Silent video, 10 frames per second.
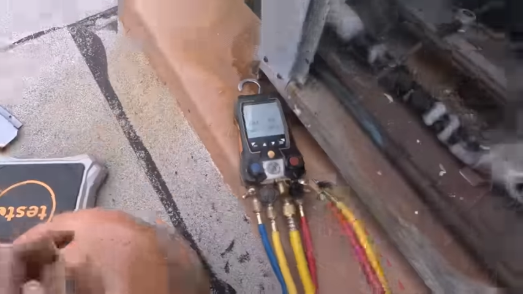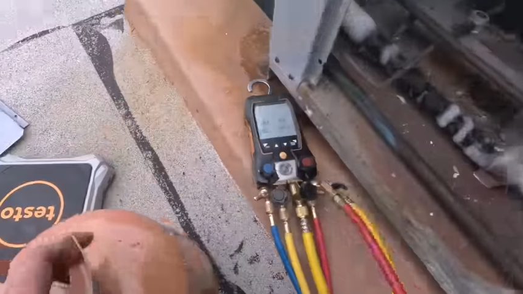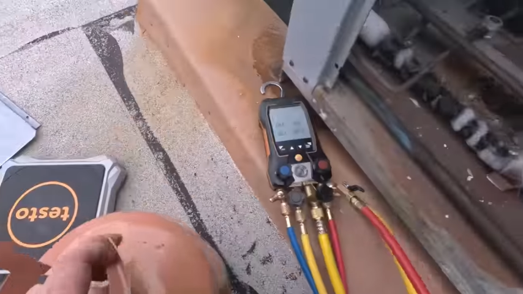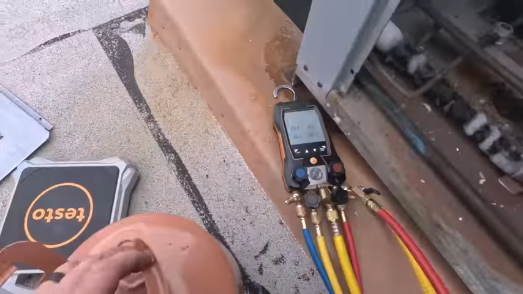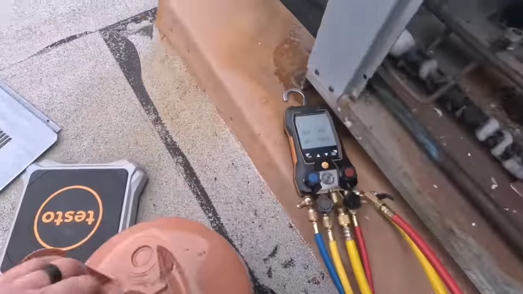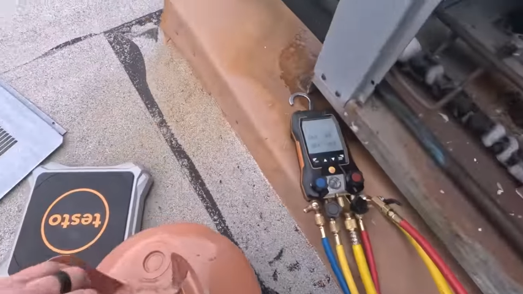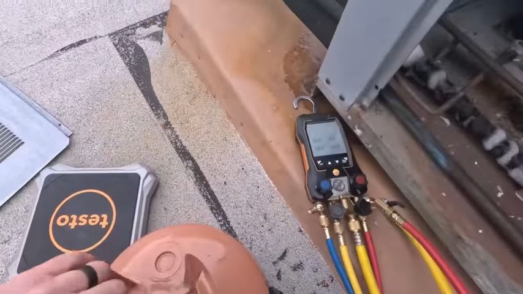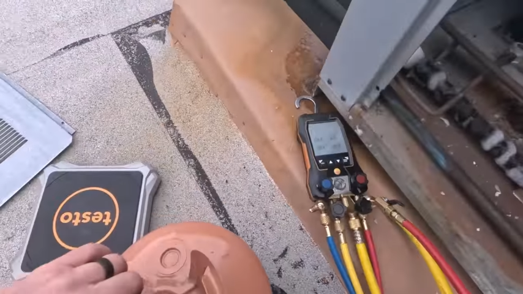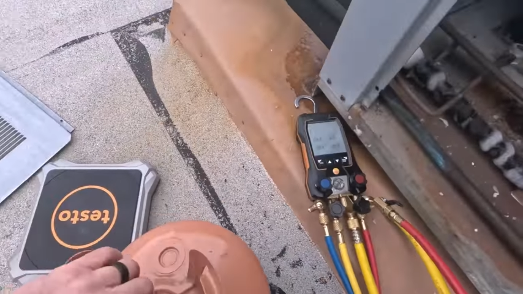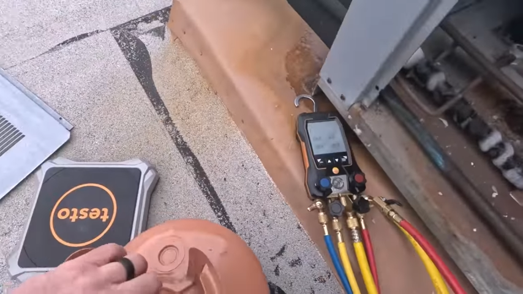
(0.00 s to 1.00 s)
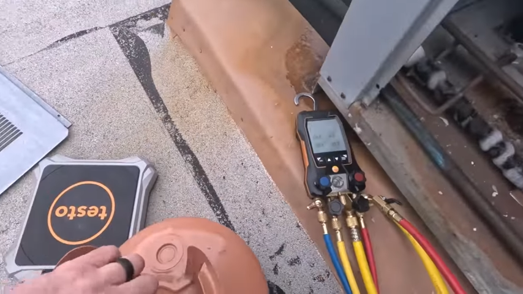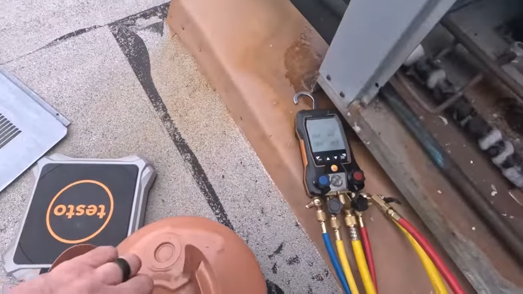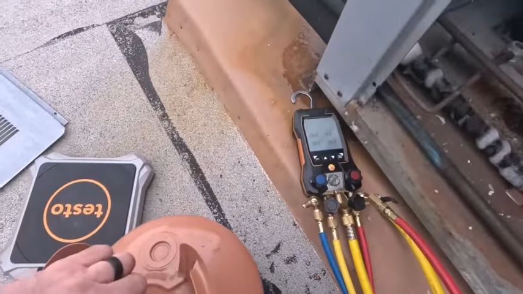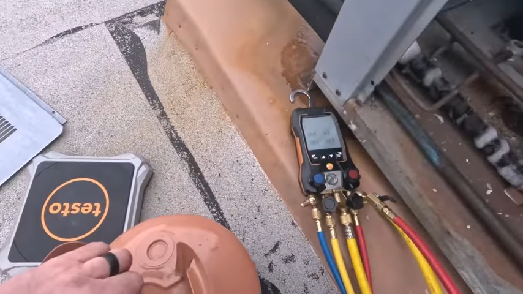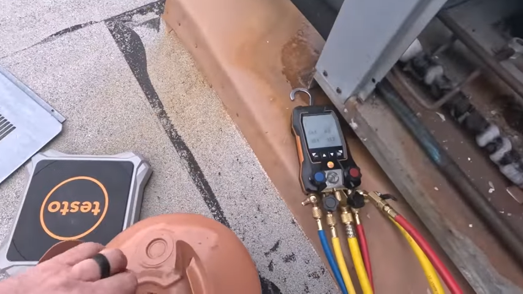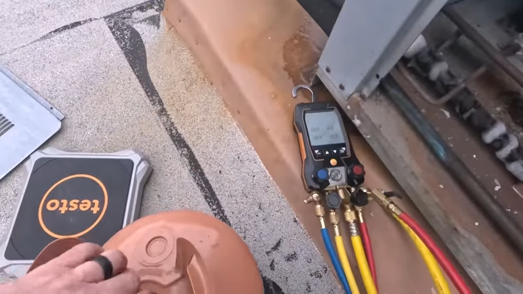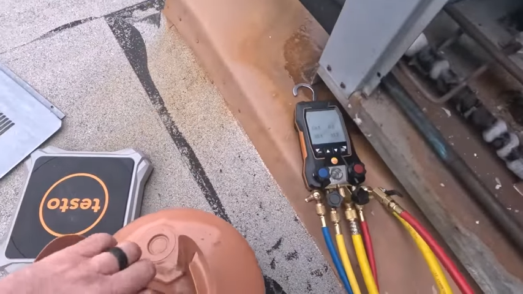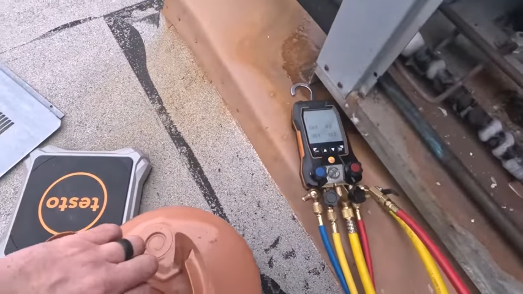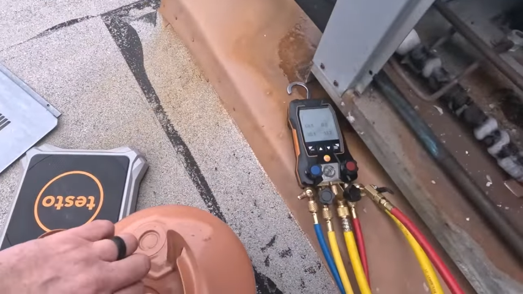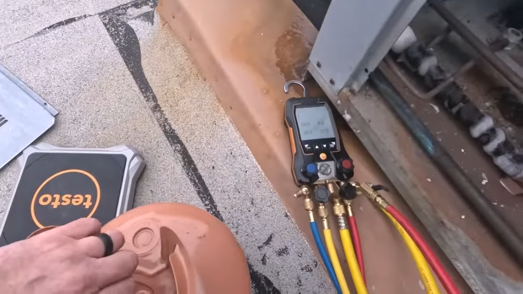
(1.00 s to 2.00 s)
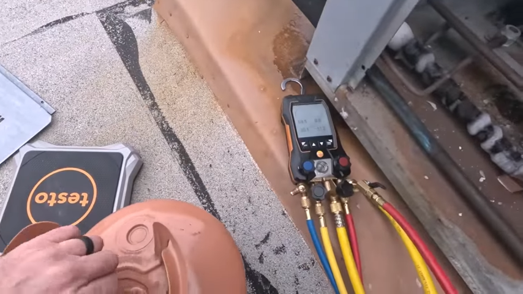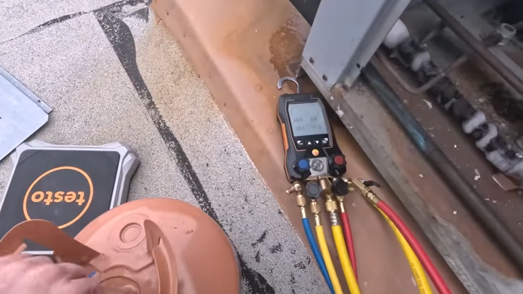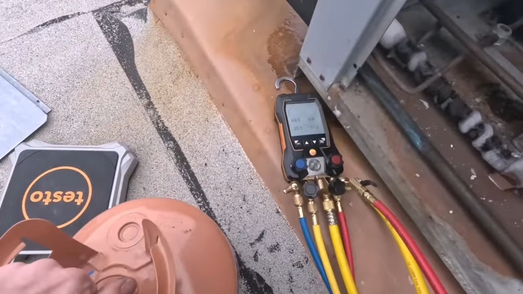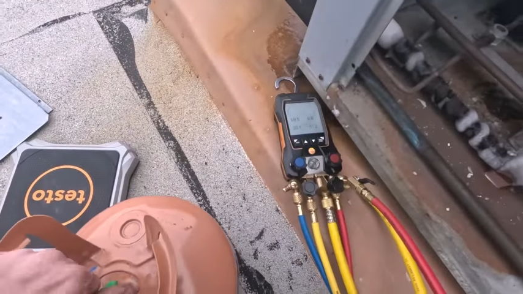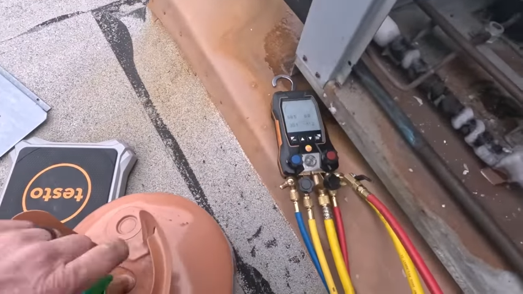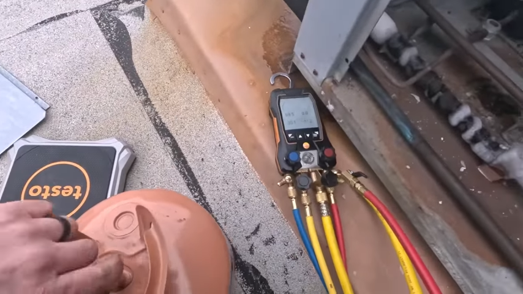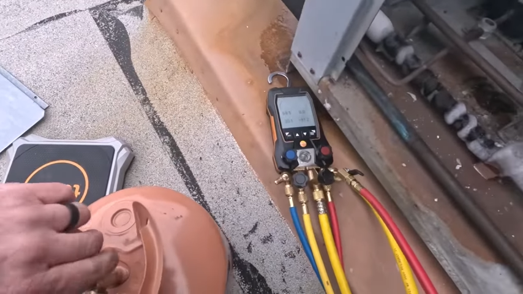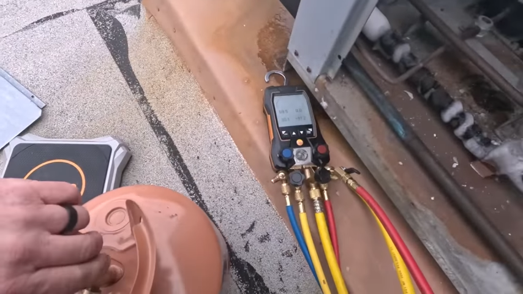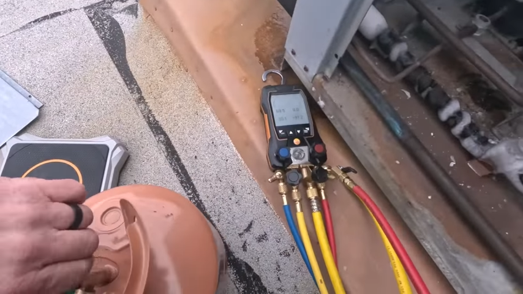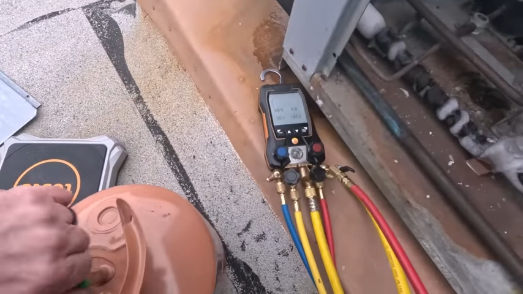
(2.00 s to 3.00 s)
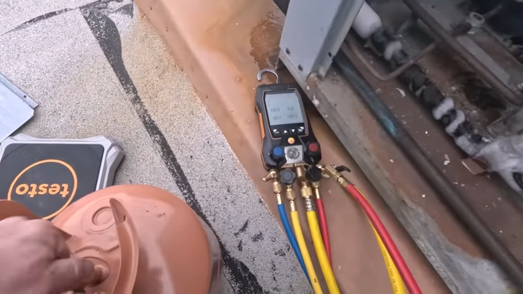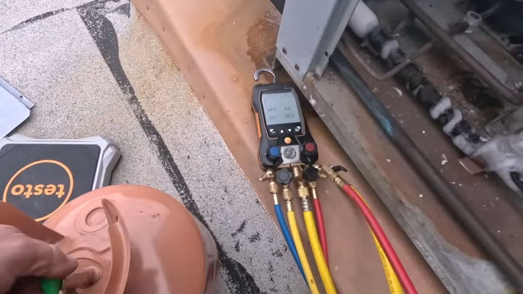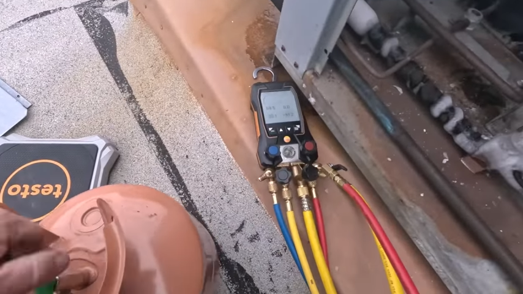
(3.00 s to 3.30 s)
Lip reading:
No face is visible, so there are no lips to read.